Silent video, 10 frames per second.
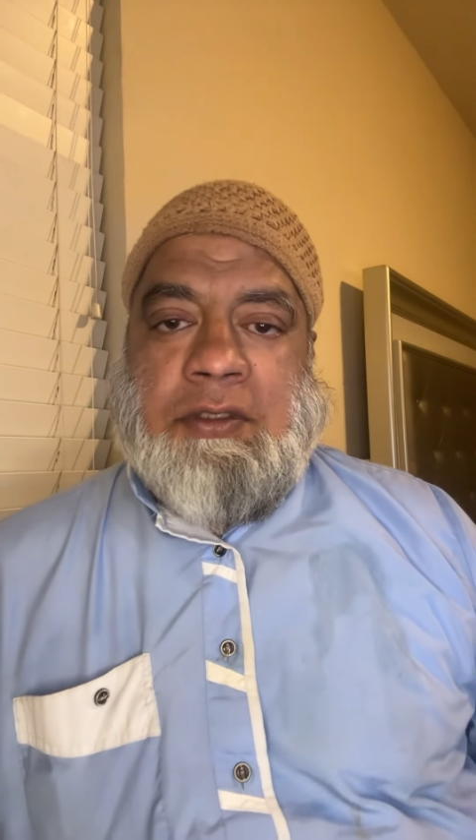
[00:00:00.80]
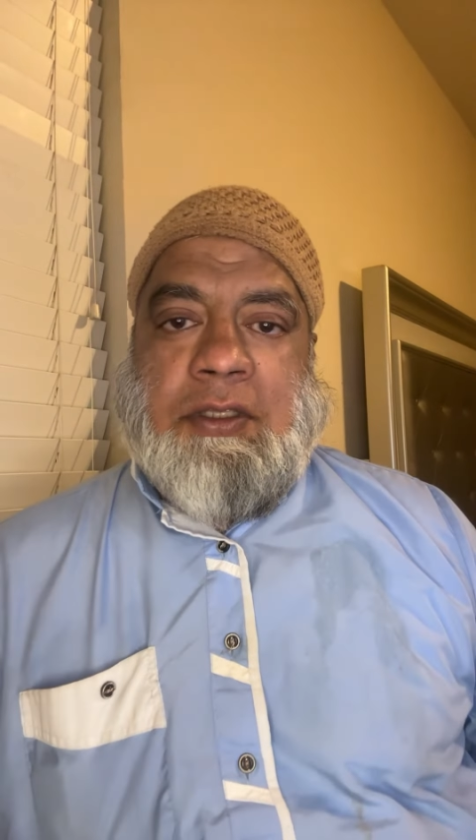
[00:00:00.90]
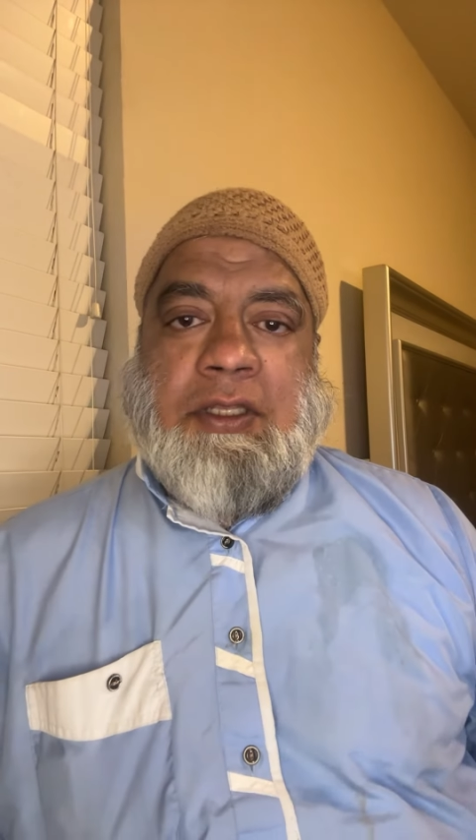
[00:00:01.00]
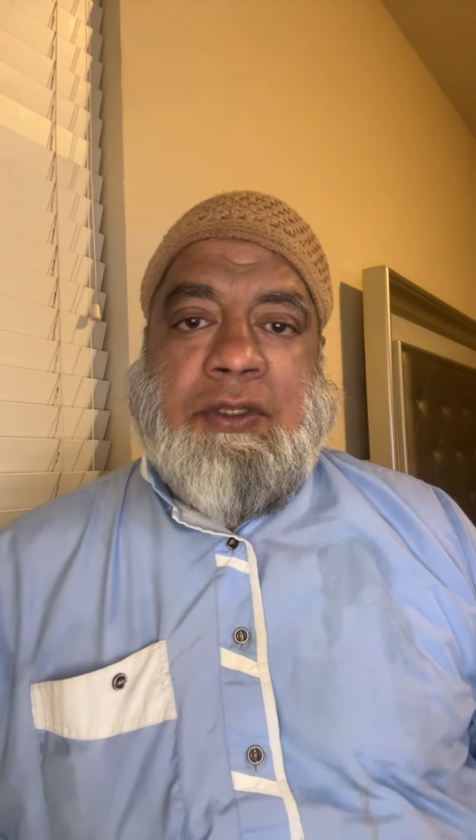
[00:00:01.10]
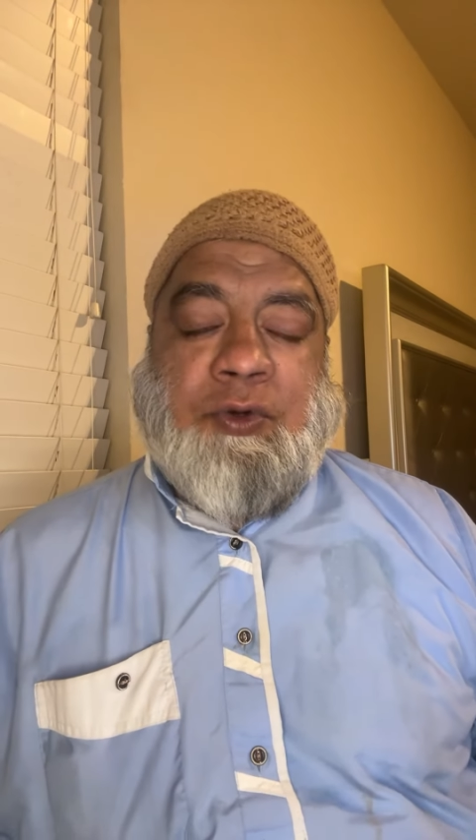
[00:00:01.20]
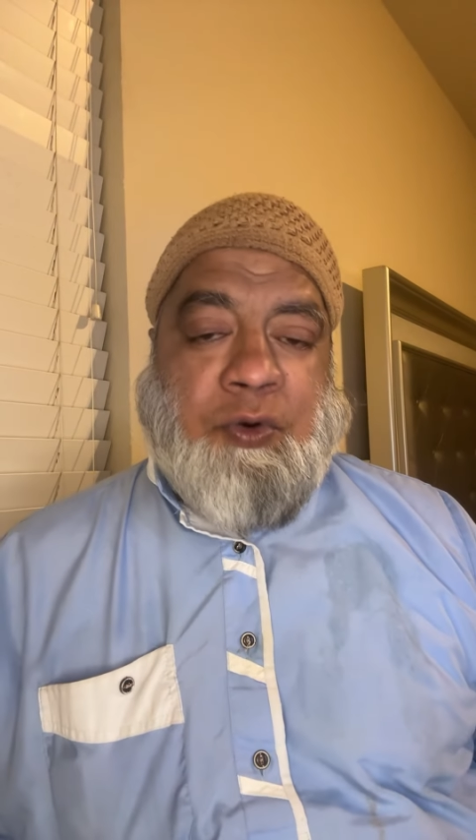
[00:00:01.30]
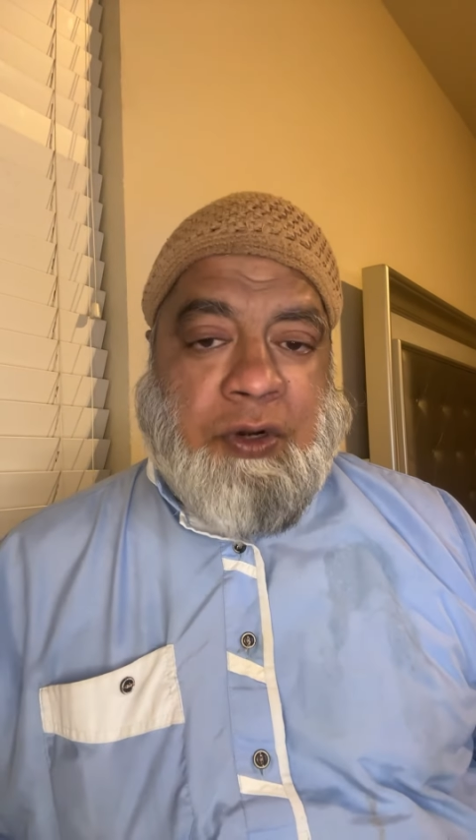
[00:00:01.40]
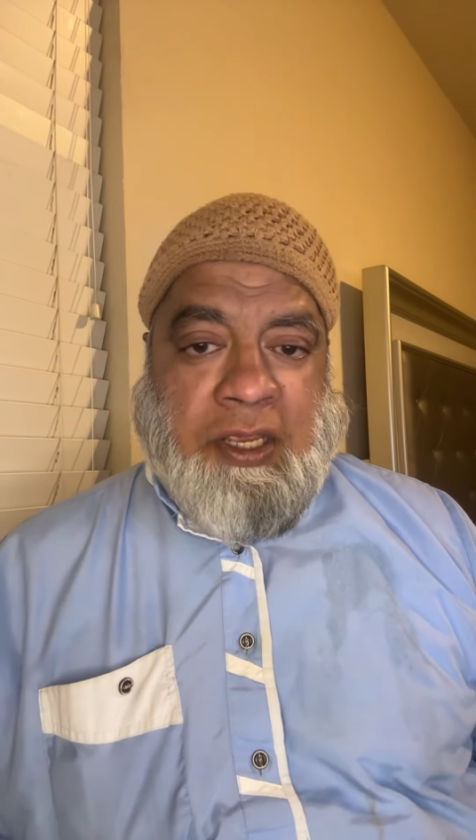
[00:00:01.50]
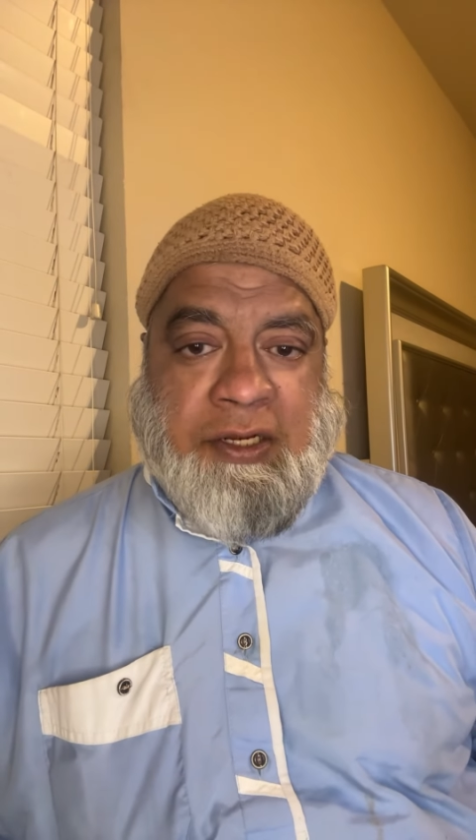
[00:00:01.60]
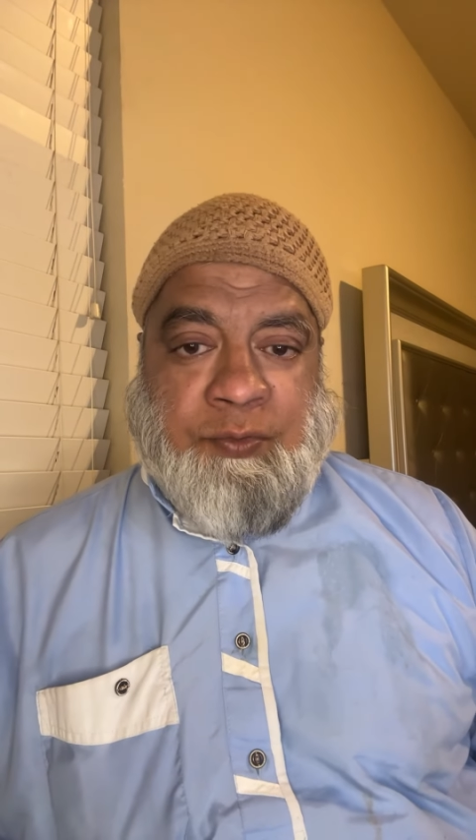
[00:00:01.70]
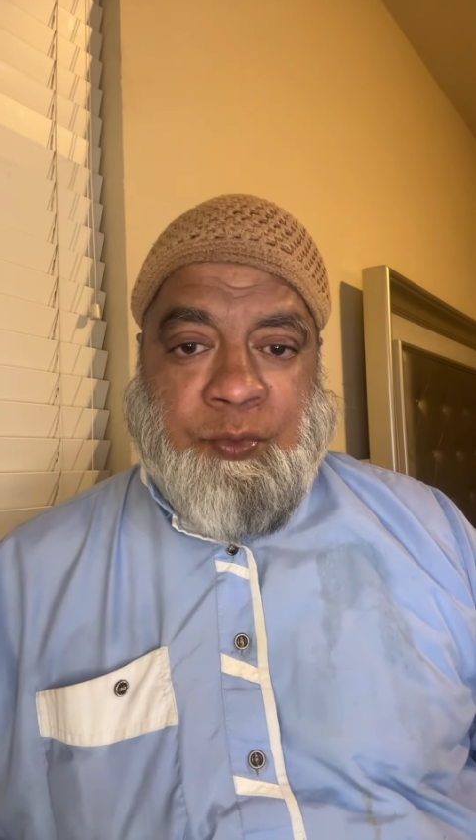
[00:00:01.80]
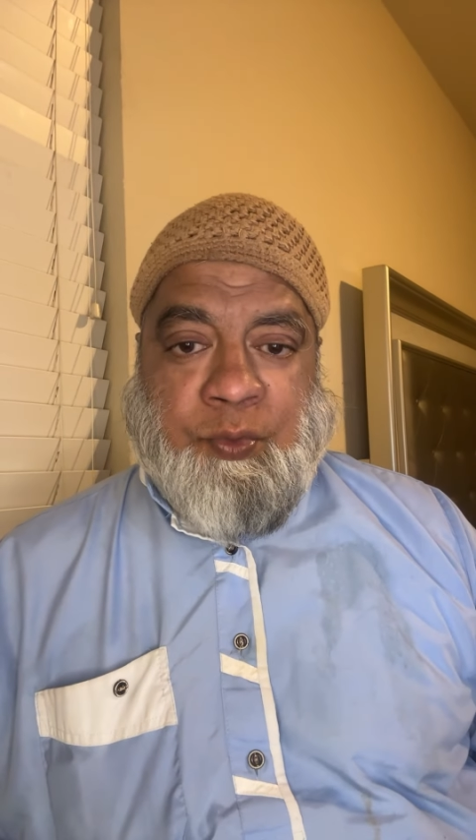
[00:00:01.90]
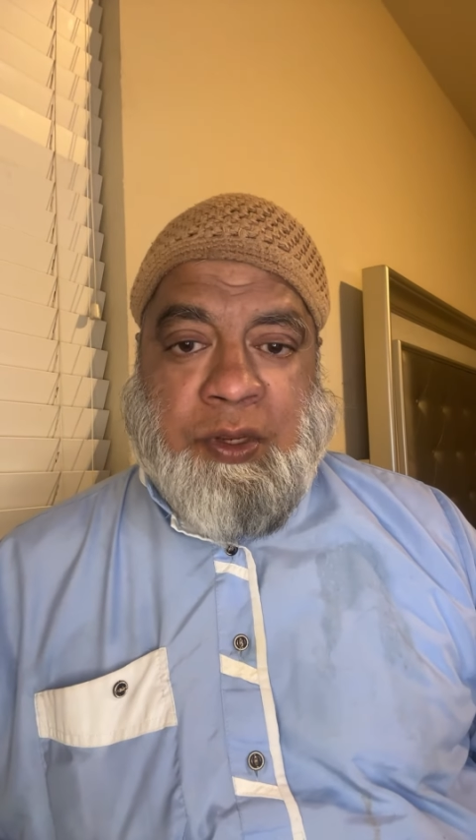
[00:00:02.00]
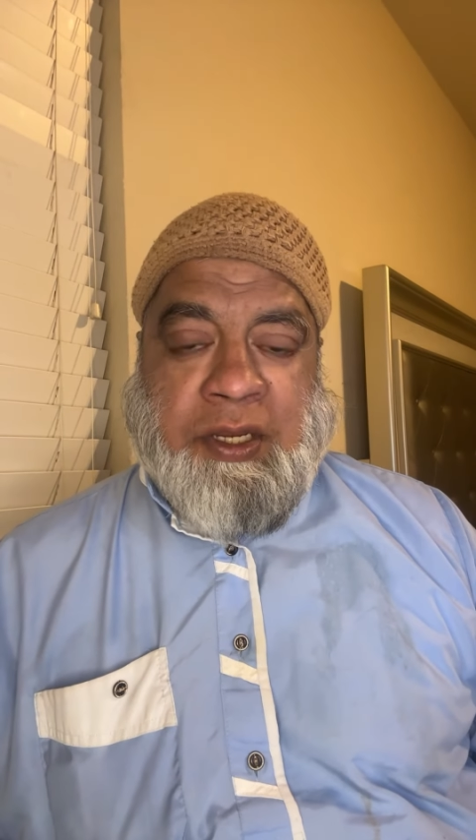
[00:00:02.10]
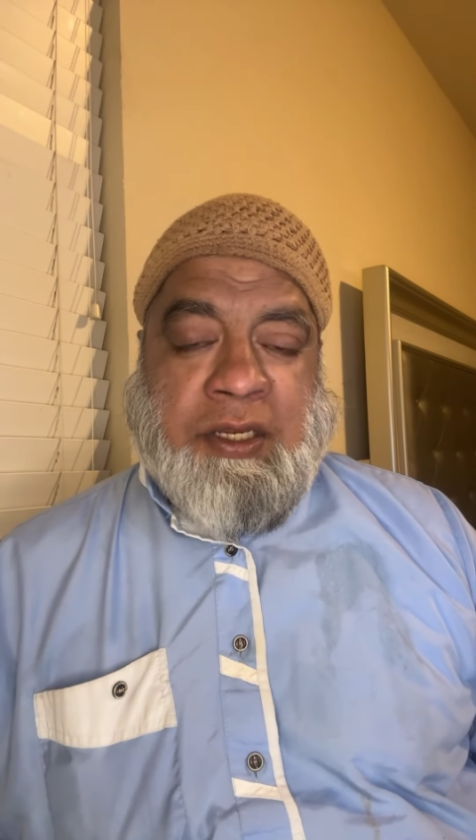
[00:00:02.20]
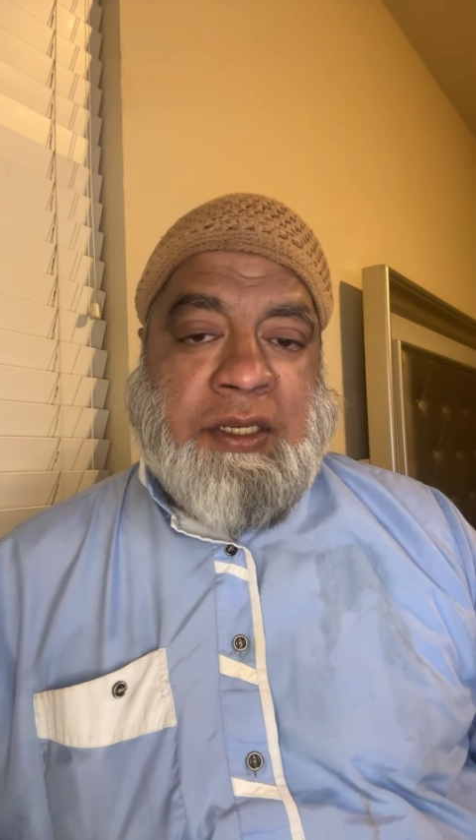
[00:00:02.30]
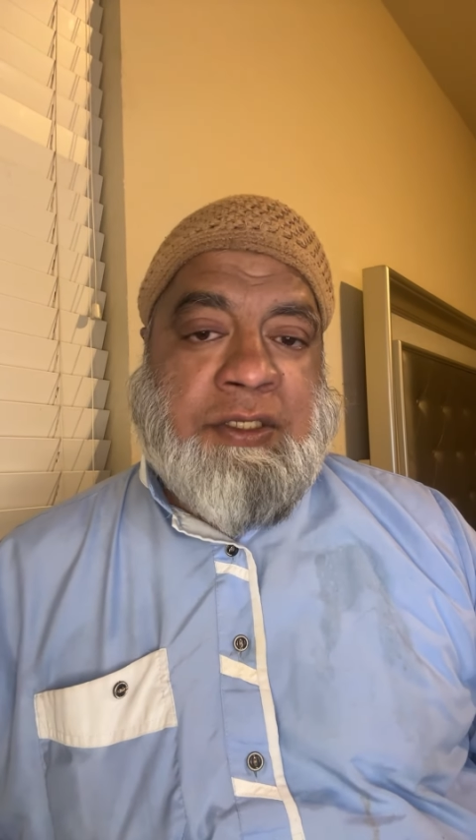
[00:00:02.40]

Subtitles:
In the Quran, when